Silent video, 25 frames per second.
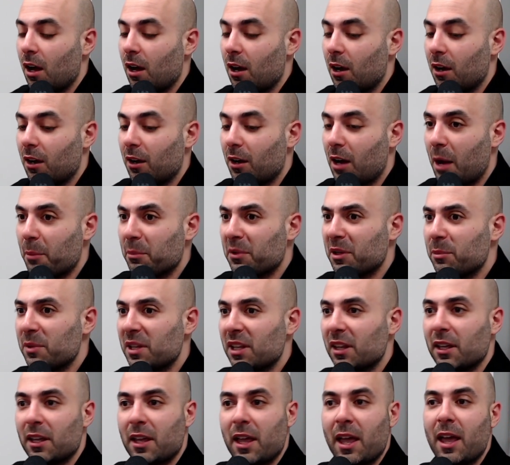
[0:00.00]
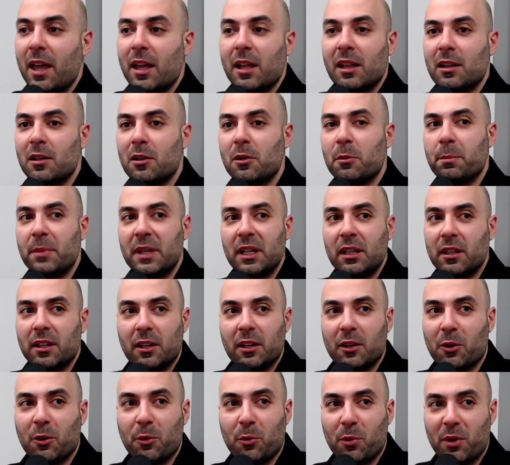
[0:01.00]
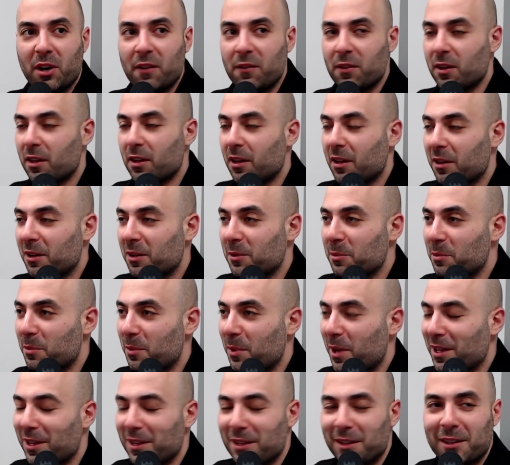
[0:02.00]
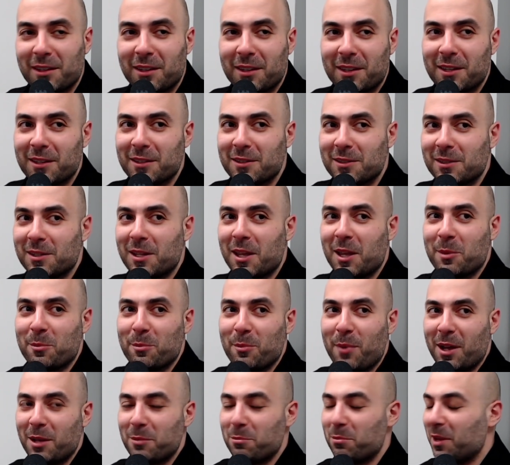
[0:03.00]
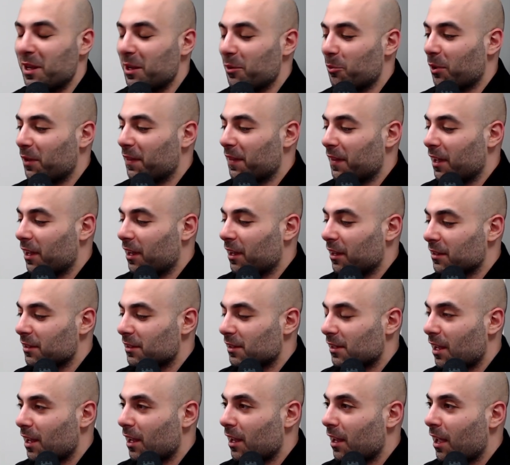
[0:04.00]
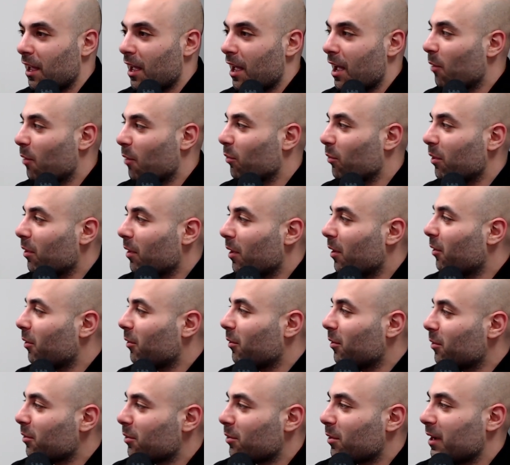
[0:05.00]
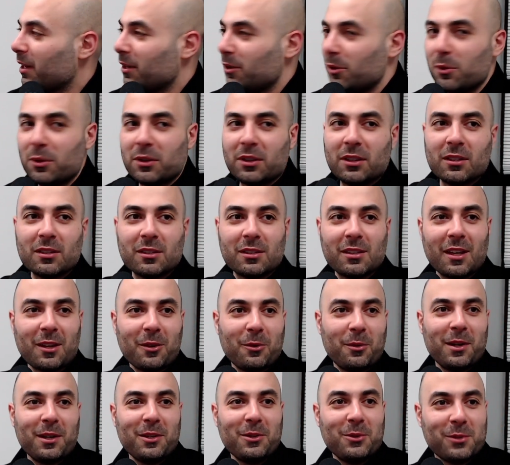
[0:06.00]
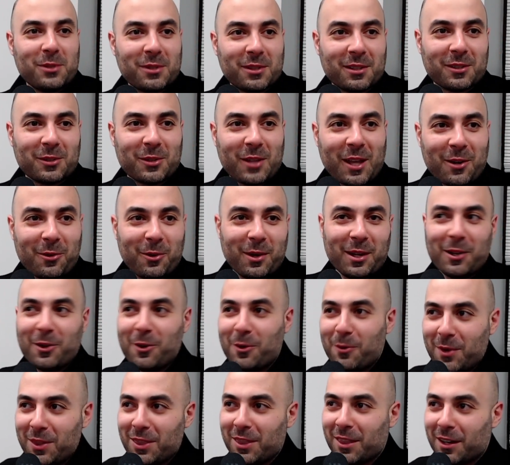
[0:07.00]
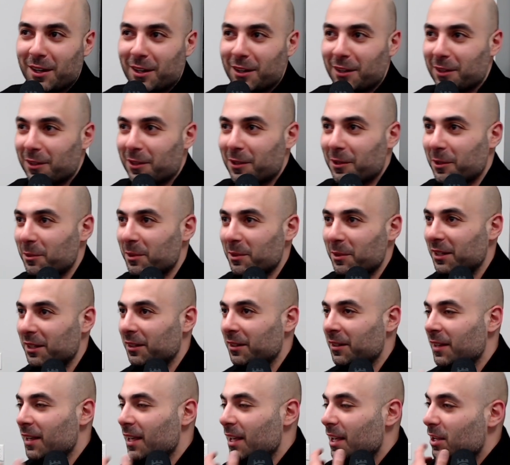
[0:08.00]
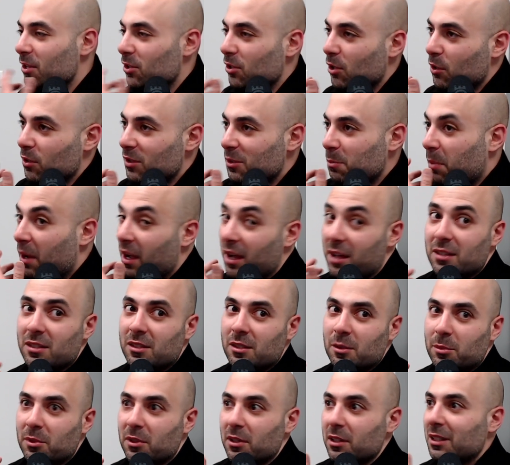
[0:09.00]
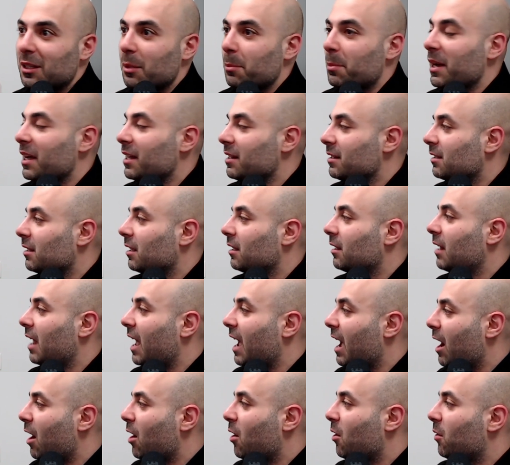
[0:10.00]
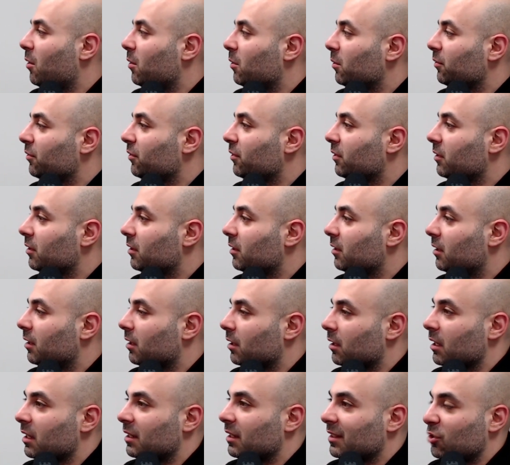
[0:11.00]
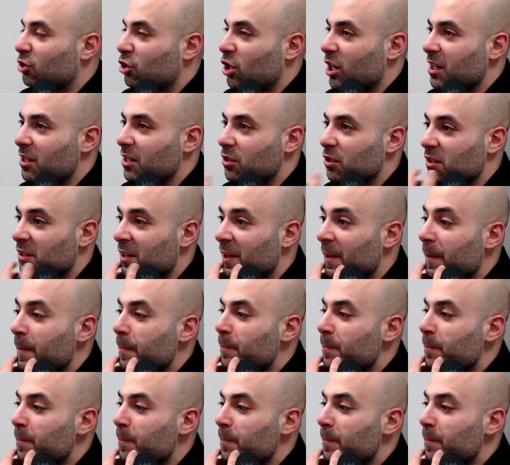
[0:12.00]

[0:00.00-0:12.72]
I'm going to be like, hey, little Billy, or whatever my kid's name might be one day, and say, well, what do I do with this? How do I use this? How do I go in there? You know what I mean? So it's possible. It depends on how it changes.